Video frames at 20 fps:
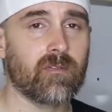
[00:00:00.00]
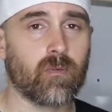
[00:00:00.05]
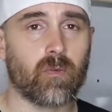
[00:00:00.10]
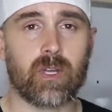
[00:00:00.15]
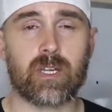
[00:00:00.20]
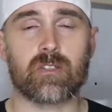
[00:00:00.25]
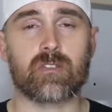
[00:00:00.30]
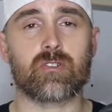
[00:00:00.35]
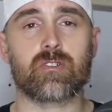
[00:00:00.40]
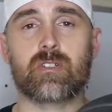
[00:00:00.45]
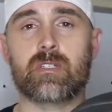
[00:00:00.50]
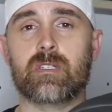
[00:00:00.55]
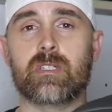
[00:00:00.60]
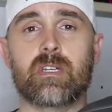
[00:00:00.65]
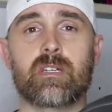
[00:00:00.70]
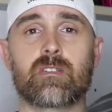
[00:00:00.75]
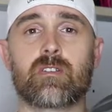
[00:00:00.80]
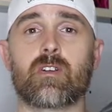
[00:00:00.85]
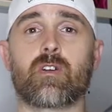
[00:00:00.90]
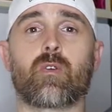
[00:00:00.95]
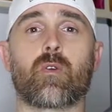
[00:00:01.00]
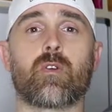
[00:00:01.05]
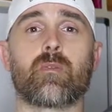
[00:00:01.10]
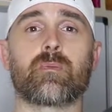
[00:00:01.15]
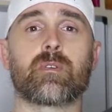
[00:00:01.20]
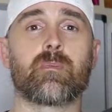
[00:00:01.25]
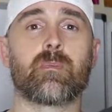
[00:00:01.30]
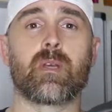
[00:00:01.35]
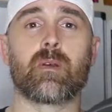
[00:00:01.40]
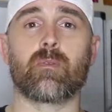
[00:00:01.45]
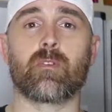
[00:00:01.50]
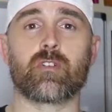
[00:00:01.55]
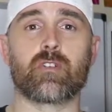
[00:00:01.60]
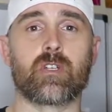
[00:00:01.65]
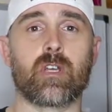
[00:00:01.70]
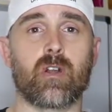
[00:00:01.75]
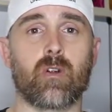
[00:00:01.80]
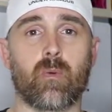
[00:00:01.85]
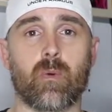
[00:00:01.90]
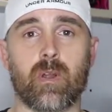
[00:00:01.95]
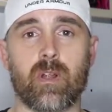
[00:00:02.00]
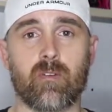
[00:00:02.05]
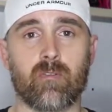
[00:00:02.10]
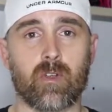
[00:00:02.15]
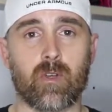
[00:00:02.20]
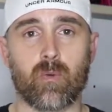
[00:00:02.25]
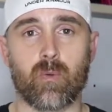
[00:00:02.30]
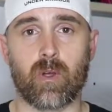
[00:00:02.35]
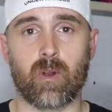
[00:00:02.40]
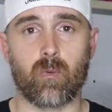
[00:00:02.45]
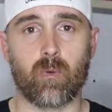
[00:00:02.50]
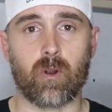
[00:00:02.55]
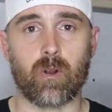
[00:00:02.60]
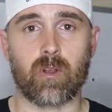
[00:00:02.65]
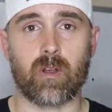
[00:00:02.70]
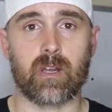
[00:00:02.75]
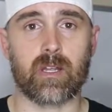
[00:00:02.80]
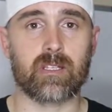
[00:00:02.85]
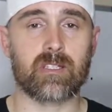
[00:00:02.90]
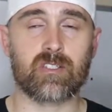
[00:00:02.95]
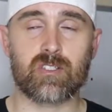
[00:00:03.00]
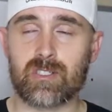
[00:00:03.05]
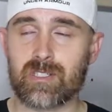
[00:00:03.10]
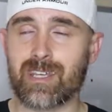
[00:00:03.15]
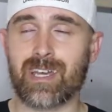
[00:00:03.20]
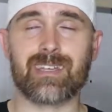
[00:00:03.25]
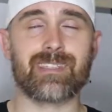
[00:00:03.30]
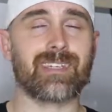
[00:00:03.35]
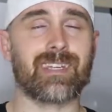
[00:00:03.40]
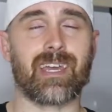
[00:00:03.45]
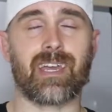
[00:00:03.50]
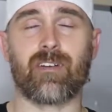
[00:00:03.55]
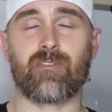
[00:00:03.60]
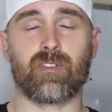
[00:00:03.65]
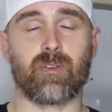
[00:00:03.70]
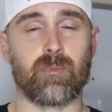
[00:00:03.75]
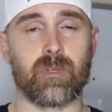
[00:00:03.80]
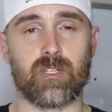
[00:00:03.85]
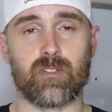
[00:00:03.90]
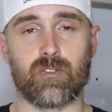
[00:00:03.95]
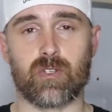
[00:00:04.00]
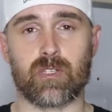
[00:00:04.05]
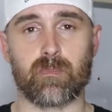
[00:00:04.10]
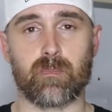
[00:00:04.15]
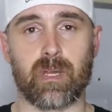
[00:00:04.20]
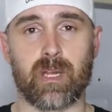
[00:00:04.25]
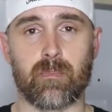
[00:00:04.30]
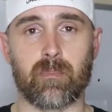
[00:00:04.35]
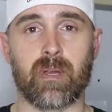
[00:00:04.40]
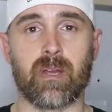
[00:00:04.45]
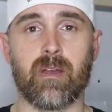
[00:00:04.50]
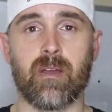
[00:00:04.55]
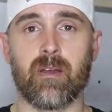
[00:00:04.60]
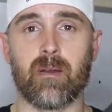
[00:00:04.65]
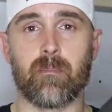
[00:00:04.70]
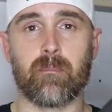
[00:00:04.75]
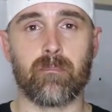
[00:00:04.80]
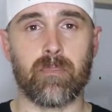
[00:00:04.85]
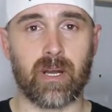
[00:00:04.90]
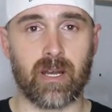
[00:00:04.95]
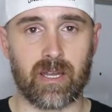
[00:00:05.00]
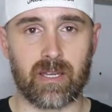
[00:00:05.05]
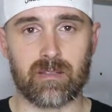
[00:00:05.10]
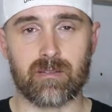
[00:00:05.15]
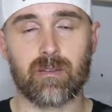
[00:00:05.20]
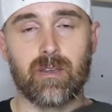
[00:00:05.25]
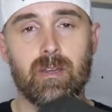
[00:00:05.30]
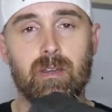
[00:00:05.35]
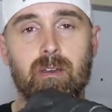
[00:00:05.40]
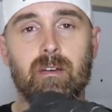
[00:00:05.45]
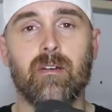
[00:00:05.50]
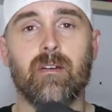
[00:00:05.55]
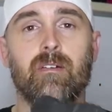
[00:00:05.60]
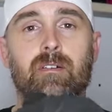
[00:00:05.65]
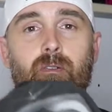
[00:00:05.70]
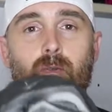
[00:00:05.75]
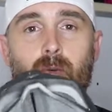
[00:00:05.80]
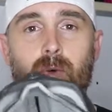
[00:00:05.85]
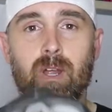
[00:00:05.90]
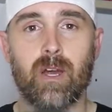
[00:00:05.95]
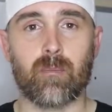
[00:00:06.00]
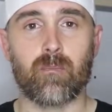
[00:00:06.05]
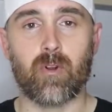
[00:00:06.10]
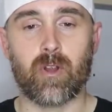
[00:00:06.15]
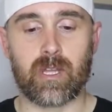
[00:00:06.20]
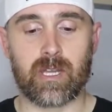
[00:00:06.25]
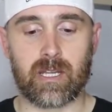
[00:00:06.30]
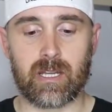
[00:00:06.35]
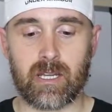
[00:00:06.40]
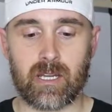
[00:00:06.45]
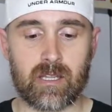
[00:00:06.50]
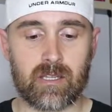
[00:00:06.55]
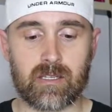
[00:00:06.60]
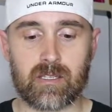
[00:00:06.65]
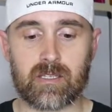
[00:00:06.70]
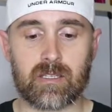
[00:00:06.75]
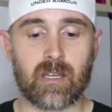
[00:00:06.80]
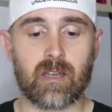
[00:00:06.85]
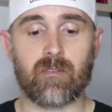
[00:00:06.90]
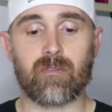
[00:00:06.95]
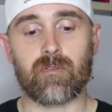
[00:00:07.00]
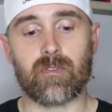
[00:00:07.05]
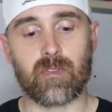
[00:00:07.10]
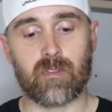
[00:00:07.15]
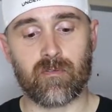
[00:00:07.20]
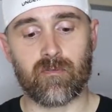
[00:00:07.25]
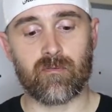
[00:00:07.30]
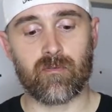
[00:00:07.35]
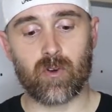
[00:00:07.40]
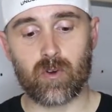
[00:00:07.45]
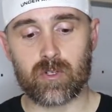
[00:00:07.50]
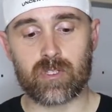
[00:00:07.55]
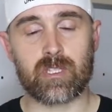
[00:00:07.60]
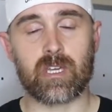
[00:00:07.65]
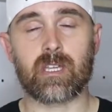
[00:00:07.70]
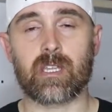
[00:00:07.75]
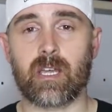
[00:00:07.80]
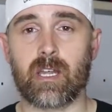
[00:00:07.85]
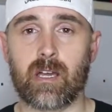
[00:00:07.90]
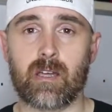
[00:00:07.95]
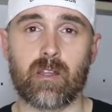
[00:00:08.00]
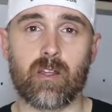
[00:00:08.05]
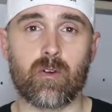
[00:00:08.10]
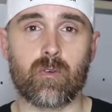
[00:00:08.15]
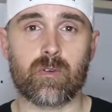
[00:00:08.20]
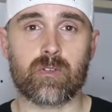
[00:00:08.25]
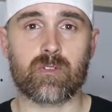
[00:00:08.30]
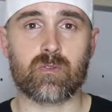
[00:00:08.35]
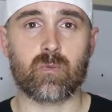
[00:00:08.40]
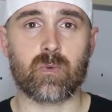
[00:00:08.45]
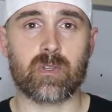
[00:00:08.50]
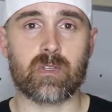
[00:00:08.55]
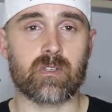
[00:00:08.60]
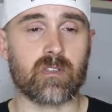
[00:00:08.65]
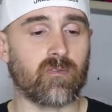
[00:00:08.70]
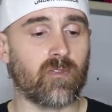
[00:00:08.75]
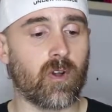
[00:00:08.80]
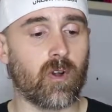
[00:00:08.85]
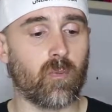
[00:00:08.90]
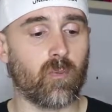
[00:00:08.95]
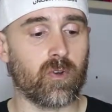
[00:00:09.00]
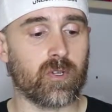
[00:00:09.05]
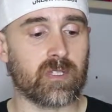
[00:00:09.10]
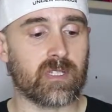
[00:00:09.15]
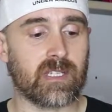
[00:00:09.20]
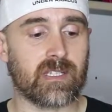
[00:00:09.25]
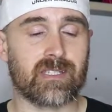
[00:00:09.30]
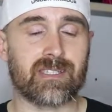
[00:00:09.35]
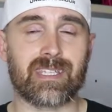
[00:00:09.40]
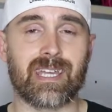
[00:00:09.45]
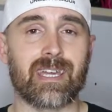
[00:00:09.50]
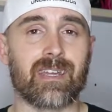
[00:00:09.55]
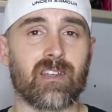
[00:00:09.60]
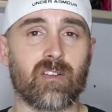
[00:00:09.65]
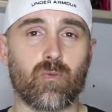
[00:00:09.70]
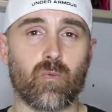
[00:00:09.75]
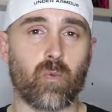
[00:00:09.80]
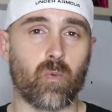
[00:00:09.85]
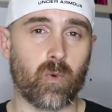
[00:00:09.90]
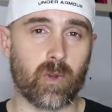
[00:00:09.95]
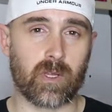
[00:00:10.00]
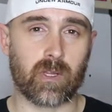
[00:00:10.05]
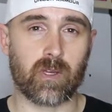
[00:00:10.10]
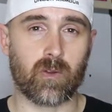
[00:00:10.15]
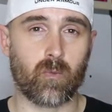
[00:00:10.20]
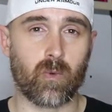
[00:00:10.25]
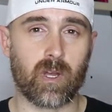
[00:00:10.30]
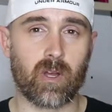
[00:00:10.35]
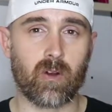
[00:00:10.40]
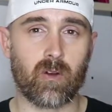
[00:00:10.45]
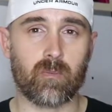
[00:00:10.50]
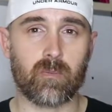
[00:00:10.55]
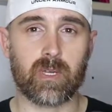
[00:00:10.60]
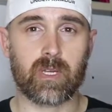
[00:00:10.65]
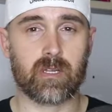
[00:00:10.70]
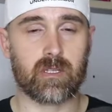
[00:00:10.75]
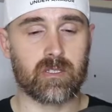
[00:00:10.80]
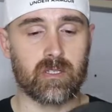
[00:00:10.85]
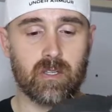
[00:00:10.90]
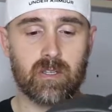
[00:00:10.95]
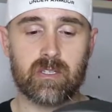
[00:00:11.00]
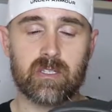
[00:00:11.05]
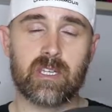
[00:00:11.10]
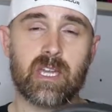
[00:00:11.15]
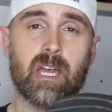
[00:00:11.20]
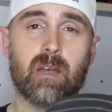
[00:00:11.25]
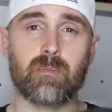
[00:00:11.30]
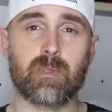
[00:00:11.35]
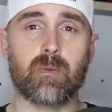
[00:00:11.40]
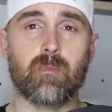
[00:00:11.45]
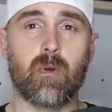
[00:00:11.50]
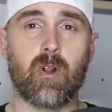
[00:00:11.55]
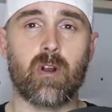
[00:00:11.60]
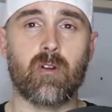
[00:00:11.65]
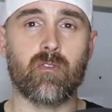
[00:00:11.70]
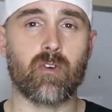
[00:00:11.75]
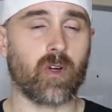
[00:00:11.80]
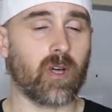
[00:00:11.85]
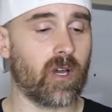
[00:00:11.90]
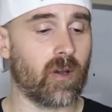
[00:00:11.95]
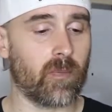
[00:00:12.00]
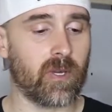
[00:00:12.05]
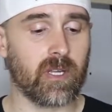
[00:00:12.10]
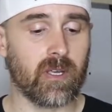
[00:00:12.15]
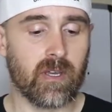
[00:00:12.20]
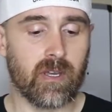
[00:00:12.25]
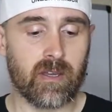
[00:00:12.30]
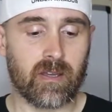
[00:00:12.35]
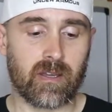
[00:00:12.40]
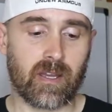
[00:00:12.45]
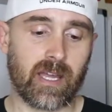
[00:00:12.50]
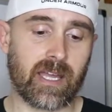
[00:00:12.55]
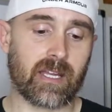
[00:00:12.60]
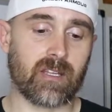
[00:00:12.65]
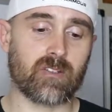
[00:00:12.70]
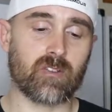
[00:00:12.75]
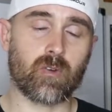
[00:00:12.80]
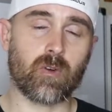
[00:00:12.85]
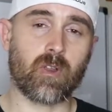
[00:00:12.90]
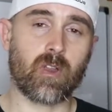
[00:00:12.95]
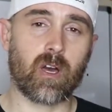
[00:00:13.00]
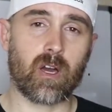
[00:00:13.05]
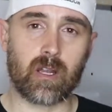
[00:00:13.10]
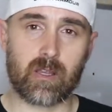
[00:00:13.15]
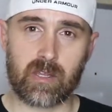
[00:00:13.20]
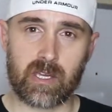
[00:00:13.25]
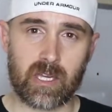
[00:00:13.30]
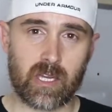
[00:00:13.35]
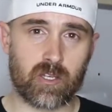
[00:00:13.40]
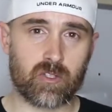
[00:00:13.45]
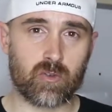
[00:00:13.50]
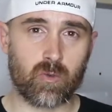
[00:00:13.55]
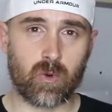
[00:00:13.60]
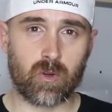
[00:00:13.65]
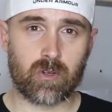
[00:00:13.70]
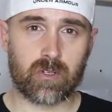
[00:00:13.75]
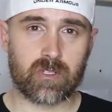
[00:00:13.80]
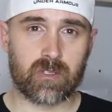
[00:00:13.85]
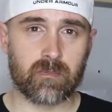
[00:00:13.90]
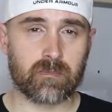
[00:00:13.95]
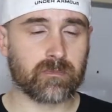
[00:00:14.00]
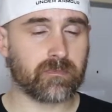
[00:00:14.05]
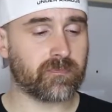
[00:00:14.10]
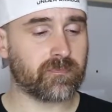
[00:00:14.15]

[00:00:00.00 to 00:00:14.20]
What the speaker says: it's a group to be able to share whatever you want to work on. It doesn't have to be just Pep. But when I'm breaking into this stuff, the first thing that I noticed with this foam was it sanded really well, because on this Captain Marvel helmet I had to do a lot of the edge works